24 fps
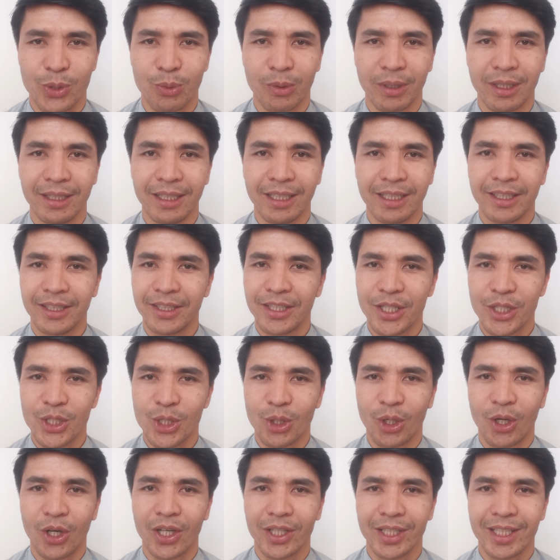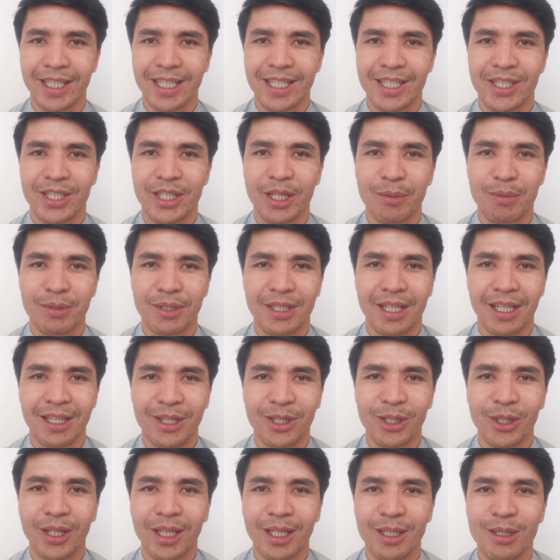well. These are the steps
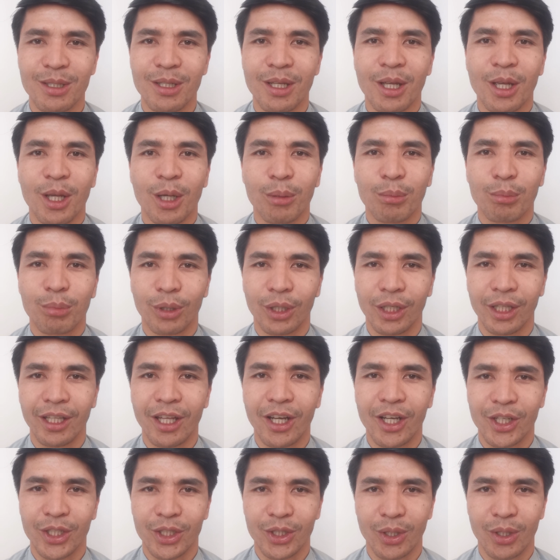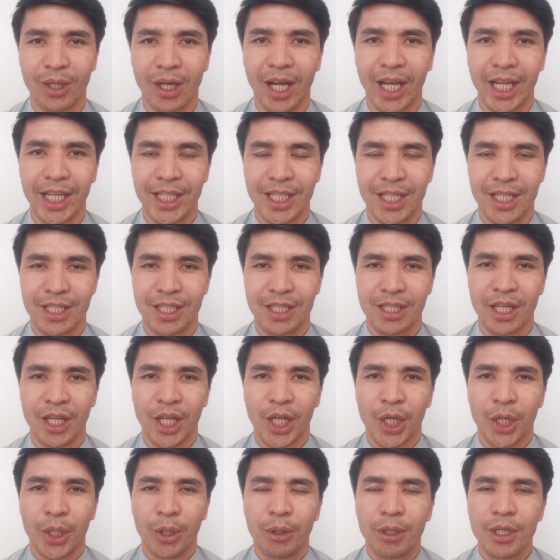that you can prolong your ideas.
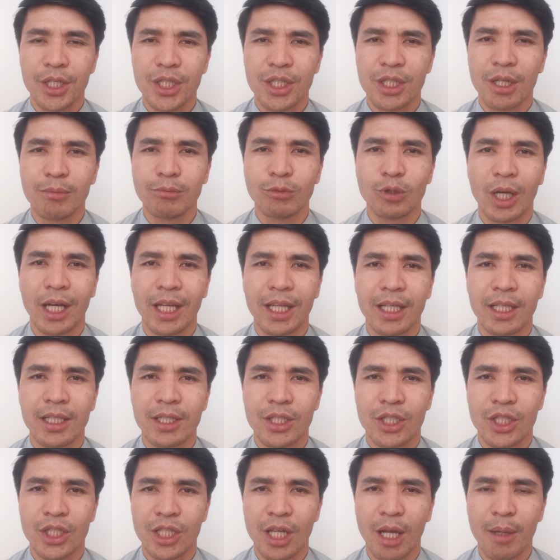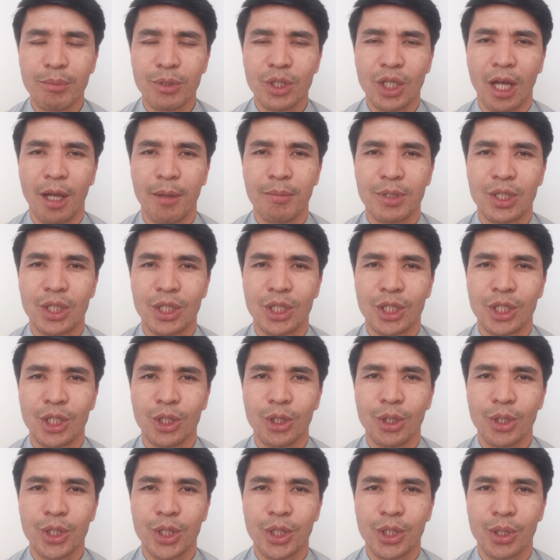Or sometimes
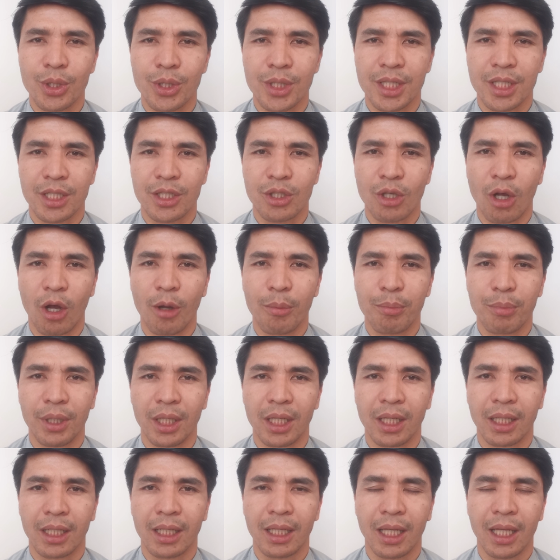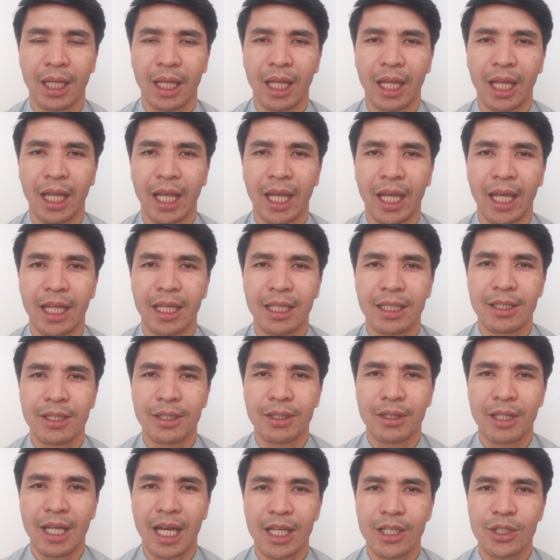you choose a topic and
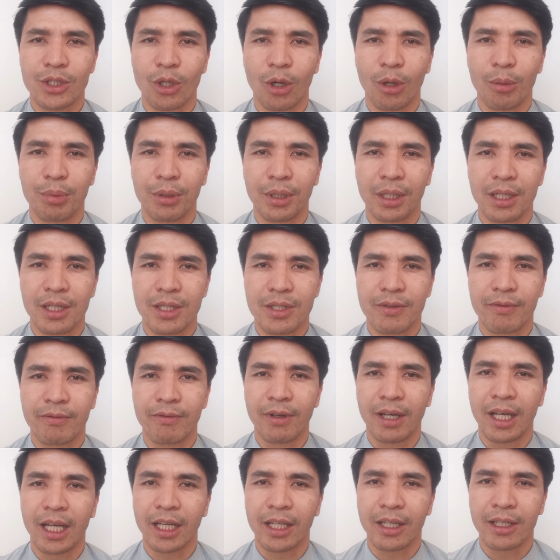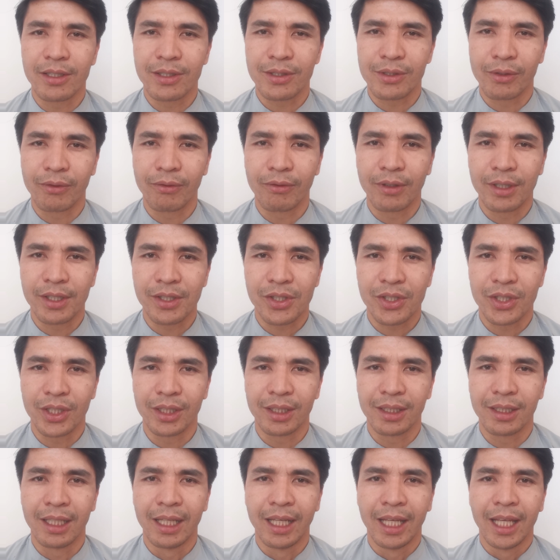that topic is very
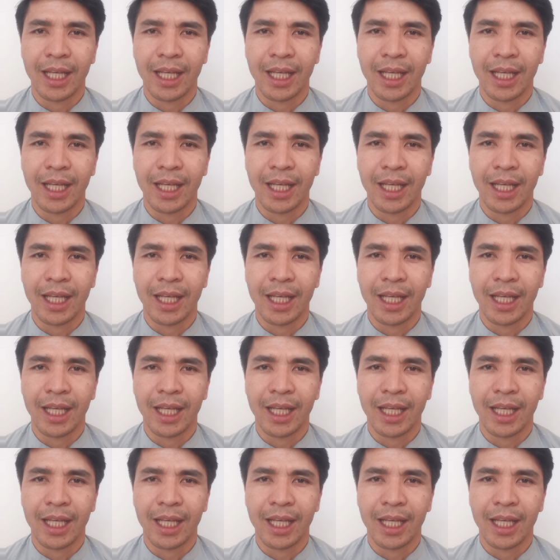controversial